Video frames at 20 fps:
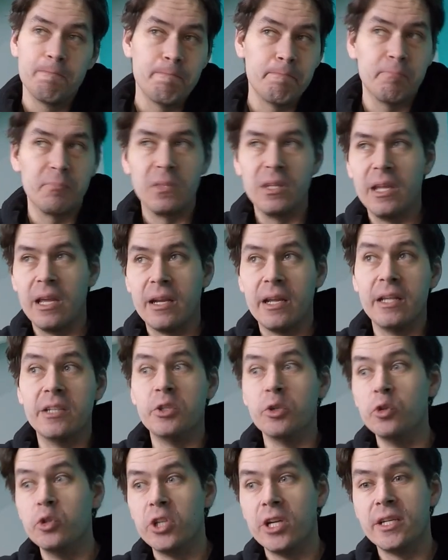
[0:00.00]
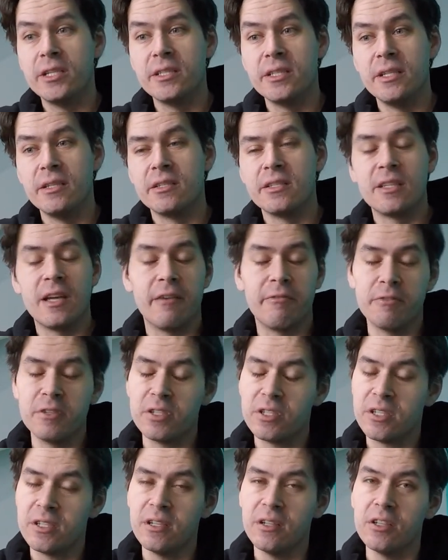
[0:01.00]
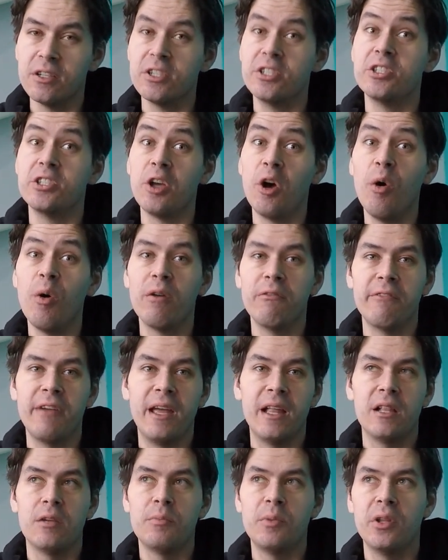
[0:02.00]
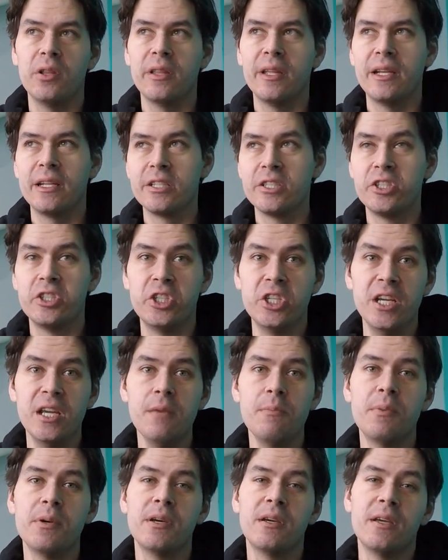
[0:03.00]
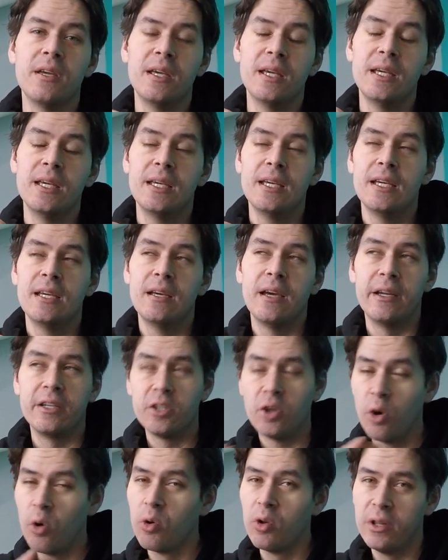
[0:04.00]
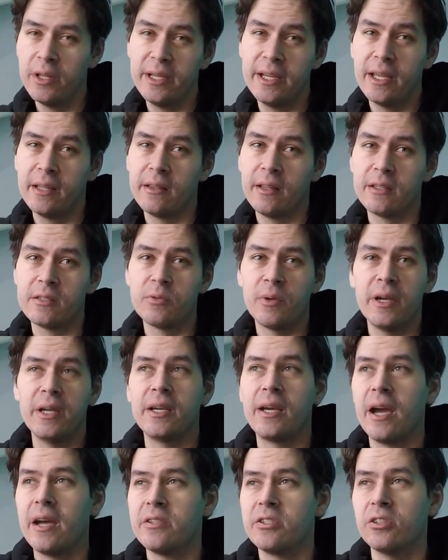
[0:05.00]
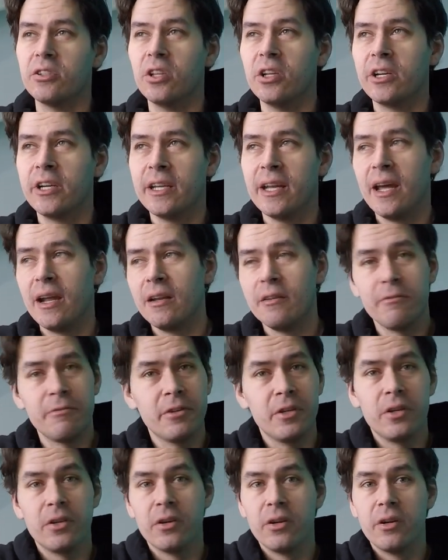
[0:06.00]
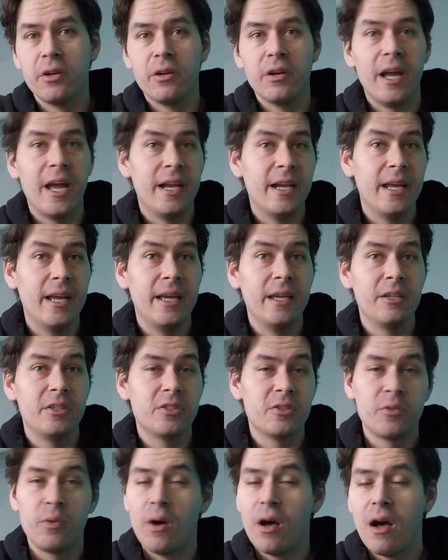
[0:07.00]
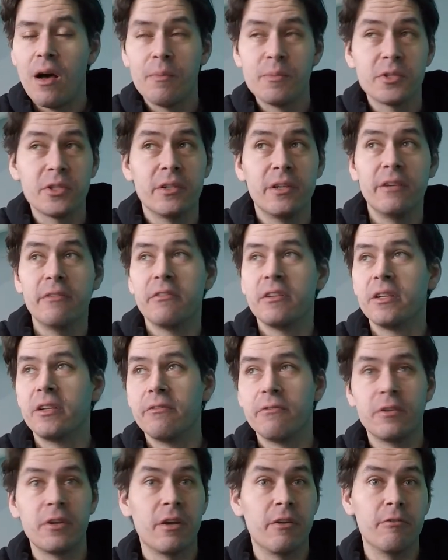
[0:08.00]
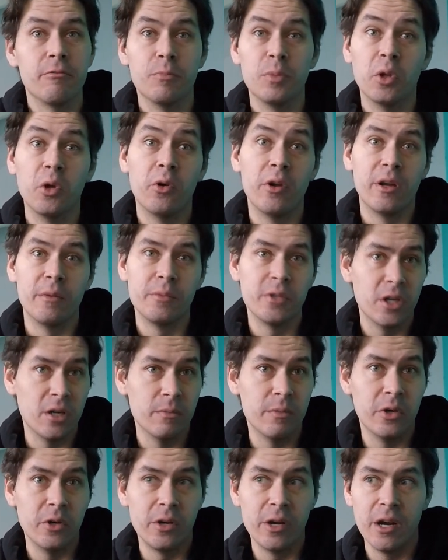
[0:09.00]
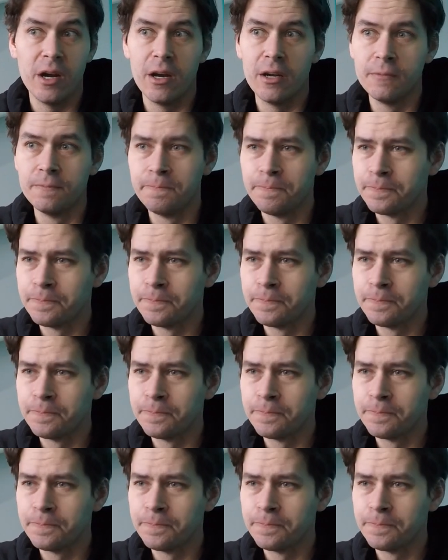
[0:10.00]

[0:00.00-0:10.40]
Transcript: The NA2JZ stuff is still so available that it's cheap. I totally get that's why you guys are looking at it for your NA swaps, or even if you got a blown up turbo car.